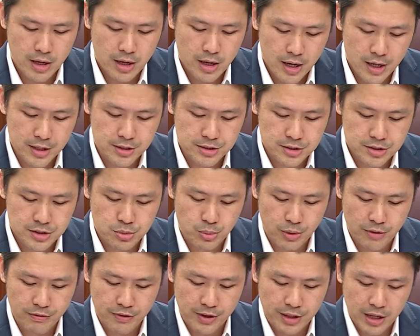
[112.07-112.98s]
Hence,
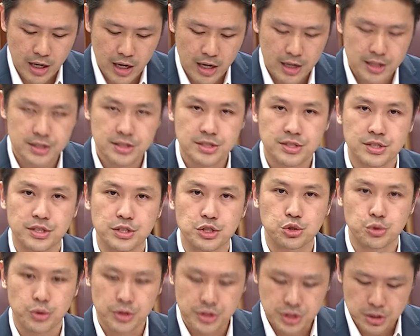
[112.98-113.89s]
we've enhanced the
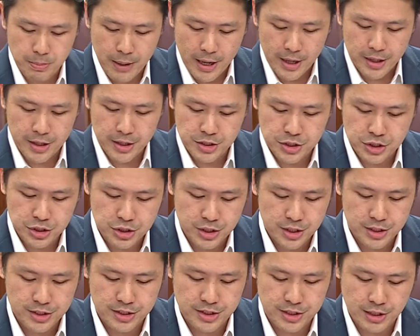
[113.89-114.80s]
assurance package
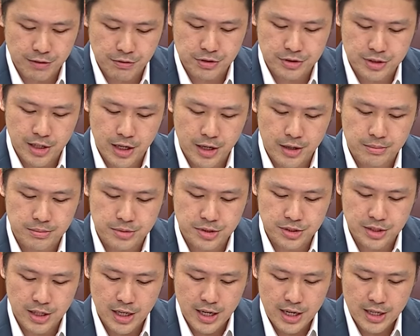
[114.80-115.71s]
several
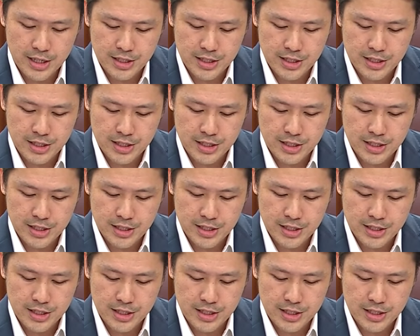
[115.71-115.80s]
times